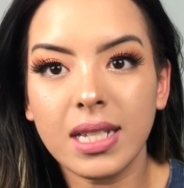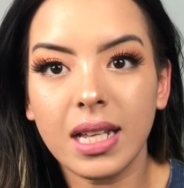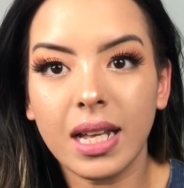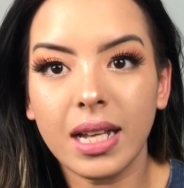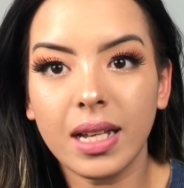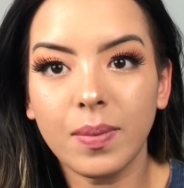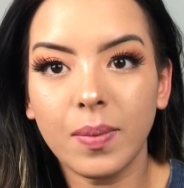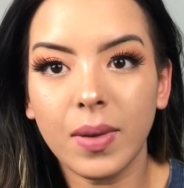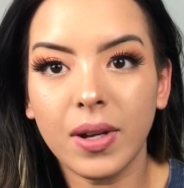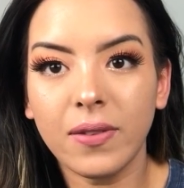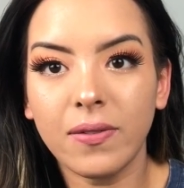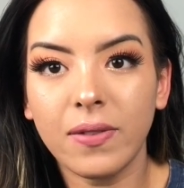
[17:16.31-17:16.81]

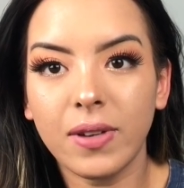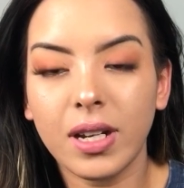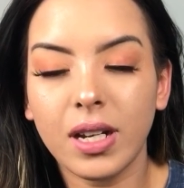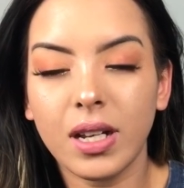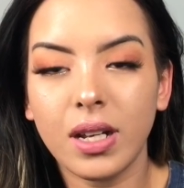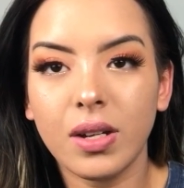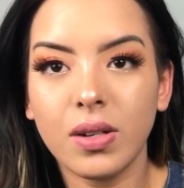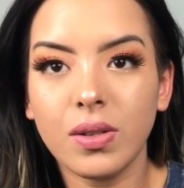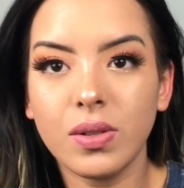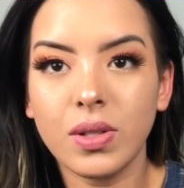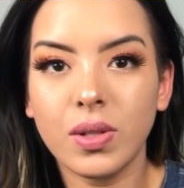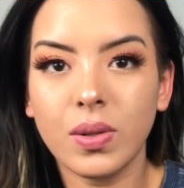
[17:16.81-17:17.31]
like my
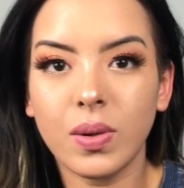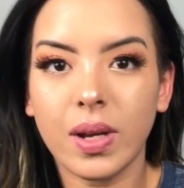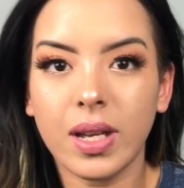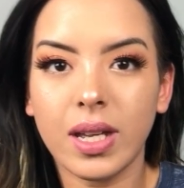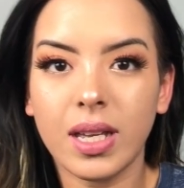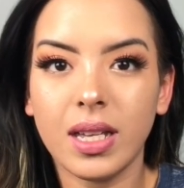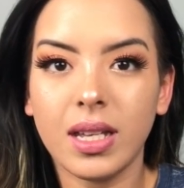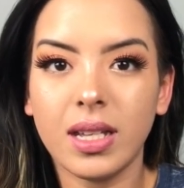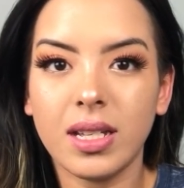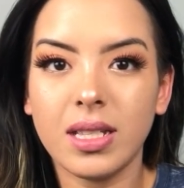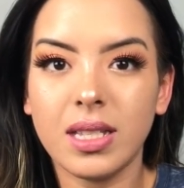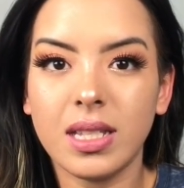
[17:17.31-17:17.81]
videos so I
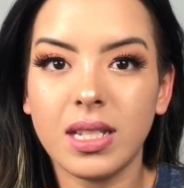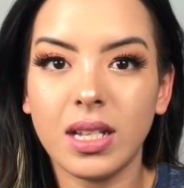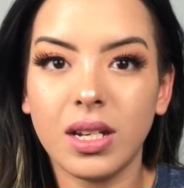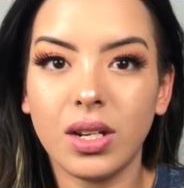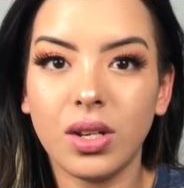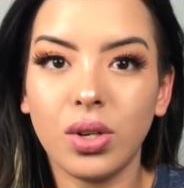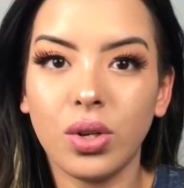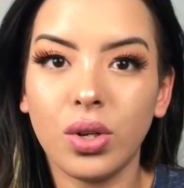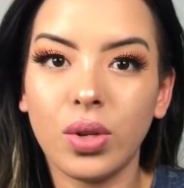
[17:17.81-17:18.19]
can continue